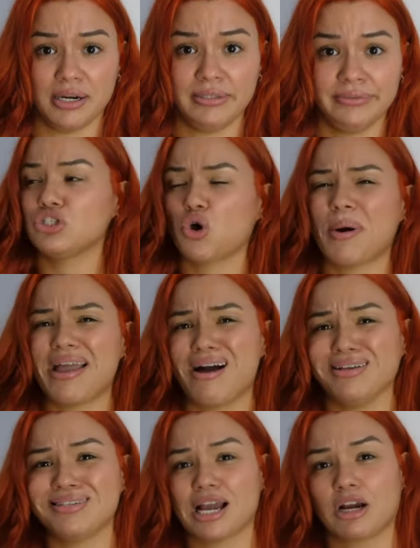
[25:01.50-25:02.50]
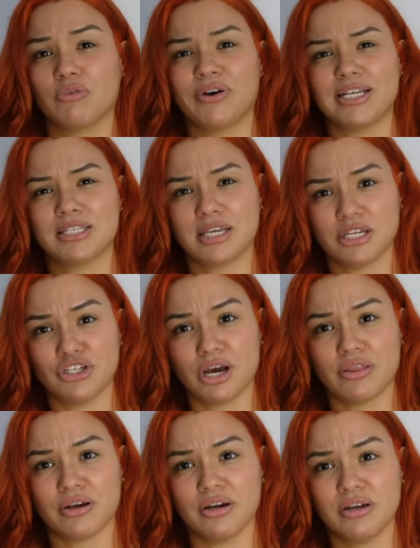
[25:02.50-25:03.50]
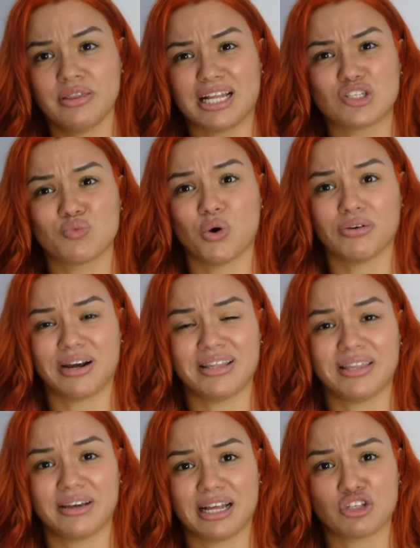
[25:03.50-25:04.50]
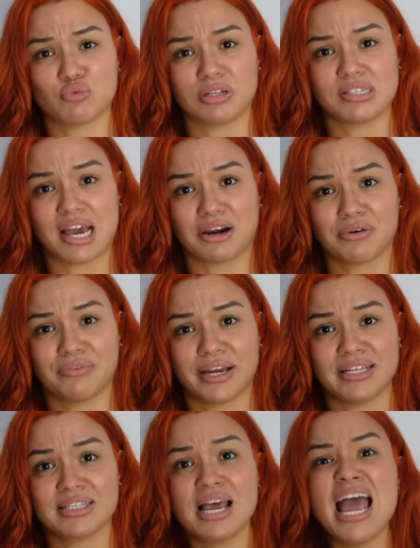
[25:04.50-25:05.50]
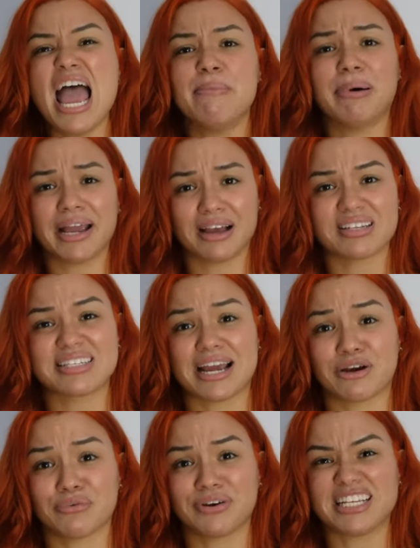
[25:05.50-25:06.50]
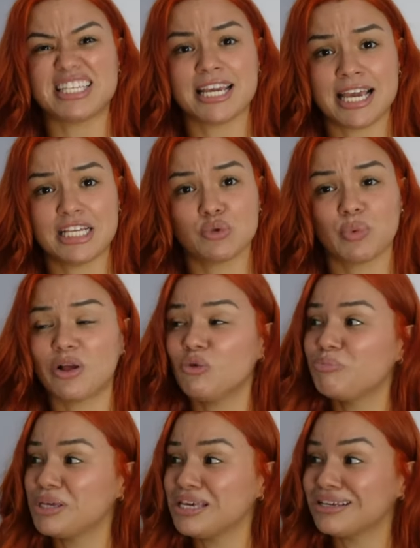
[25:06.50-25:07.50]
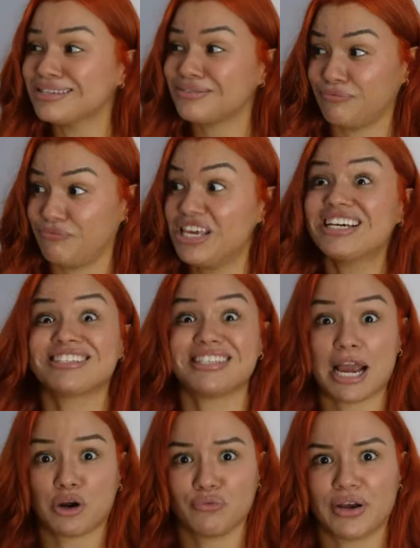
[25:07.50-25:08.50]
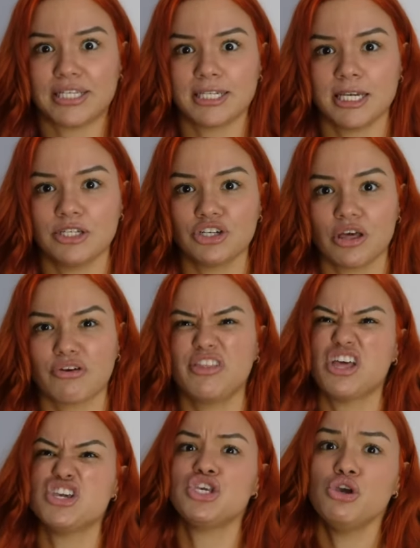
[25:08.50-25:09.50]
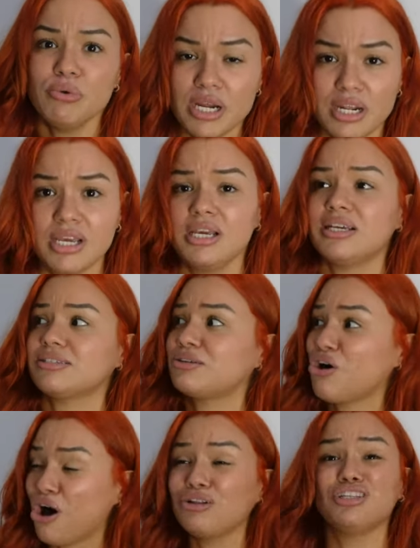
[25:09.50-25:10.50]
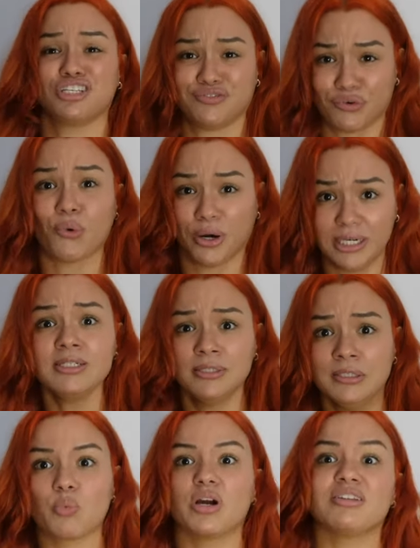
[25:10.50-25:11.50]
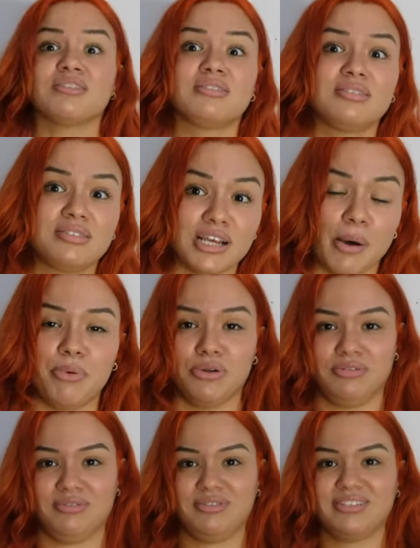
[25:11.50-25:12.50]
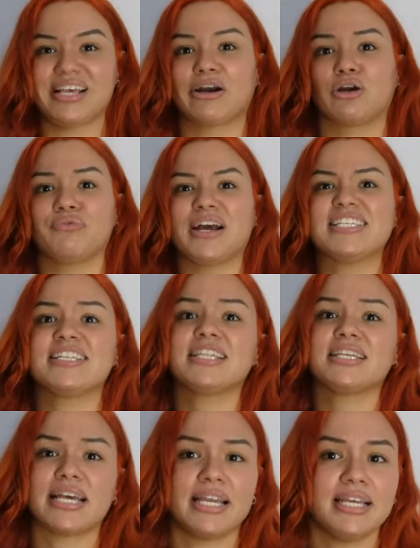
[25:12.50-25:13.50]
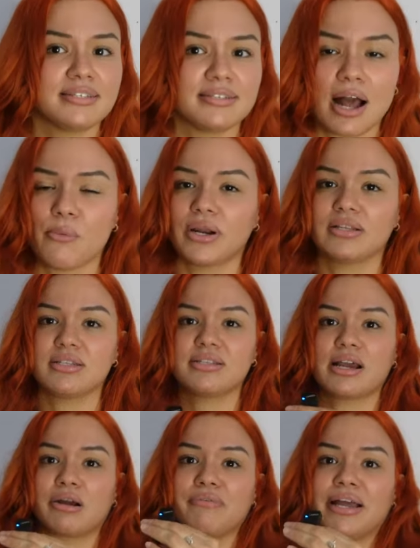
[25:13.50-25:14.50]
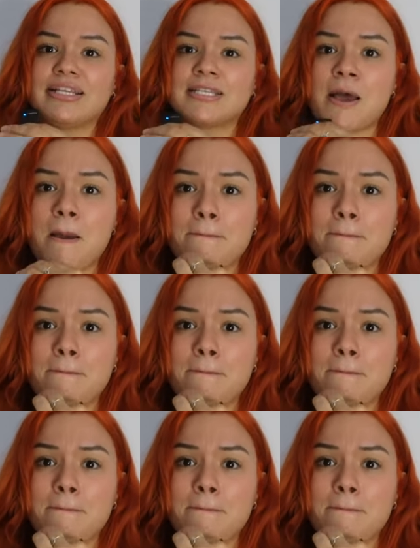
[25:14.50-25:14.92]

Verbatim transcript: are. So by us sacrificing each other, that's one right there. That's one sacrifice. And by us sacrificing His will, be us, be us sacrificing each other and the unity He has called us for, we're double sacrificing things that He does not want us to sacrifice.